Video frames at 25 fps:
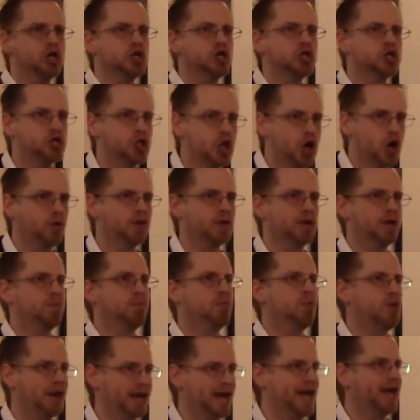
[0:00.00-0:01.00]
Show
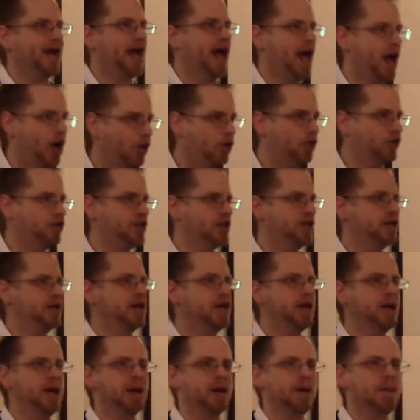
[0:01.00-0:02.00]
them what a
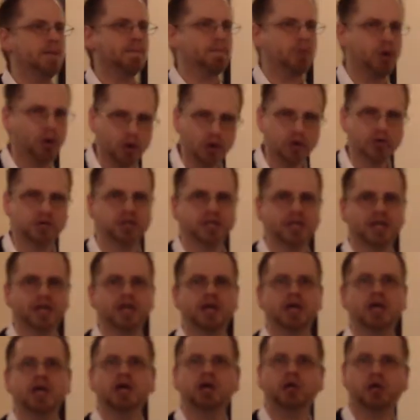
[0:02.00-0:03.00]
healthy
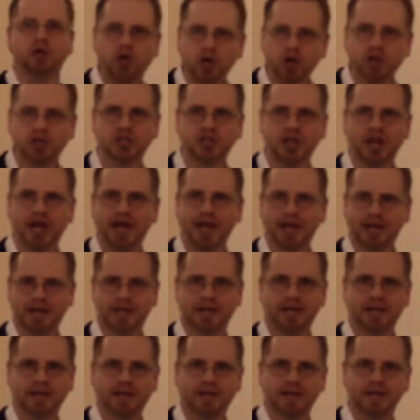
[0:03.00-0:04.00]
person looks
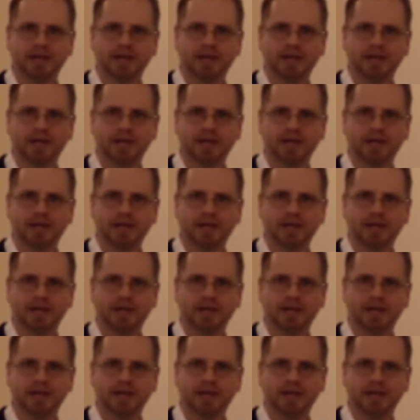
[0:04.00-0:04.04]
like.